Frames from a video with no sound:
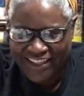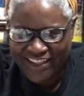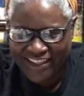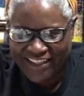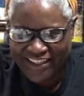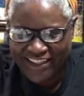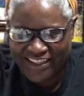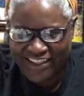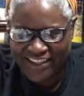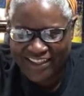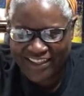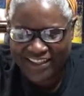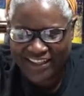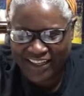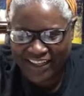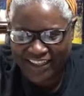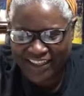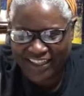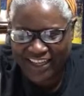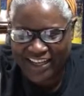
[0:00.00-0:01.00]
Uh,
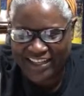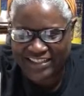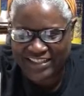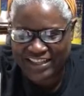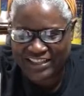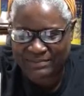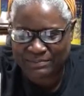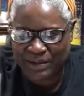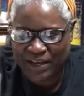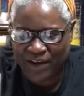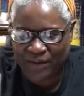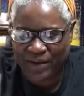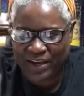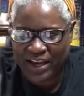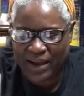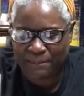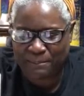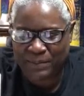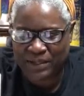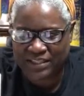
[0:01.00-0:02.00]
Kelly A says, Mary,
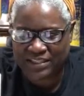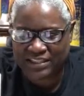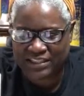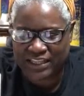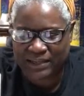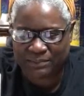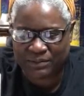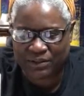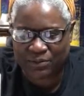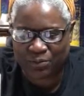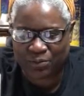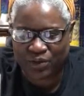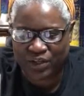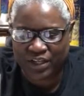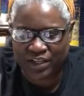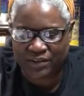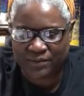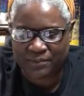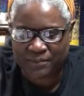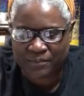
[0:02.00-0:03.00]
I missed something.
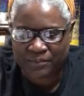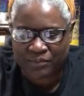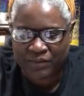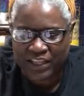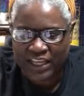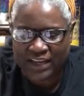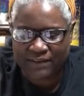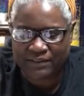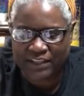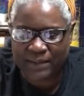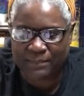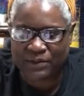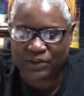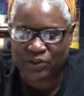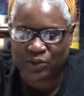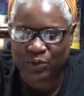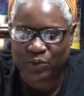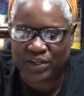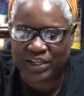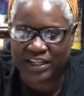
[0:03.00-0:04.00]
What have they been
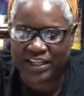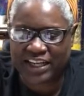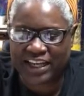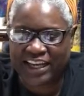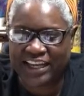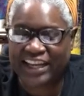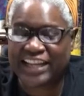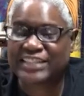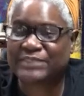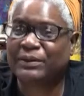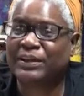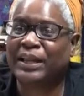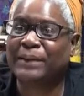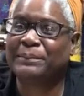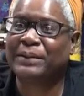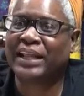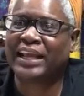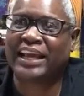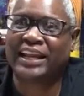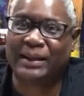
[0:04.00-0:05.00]
doing in KS? Well,
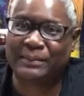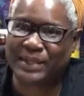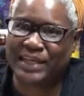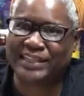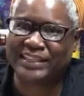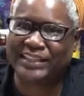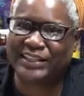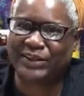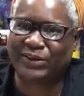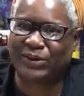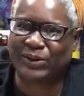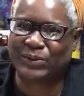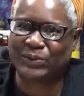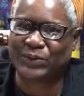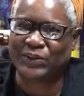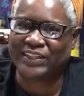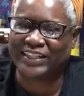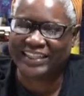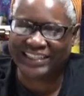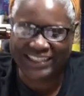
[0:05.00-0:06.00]
I'm glad I'm not the only
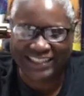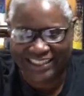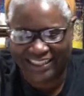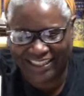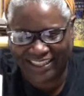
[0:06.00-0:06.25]
one.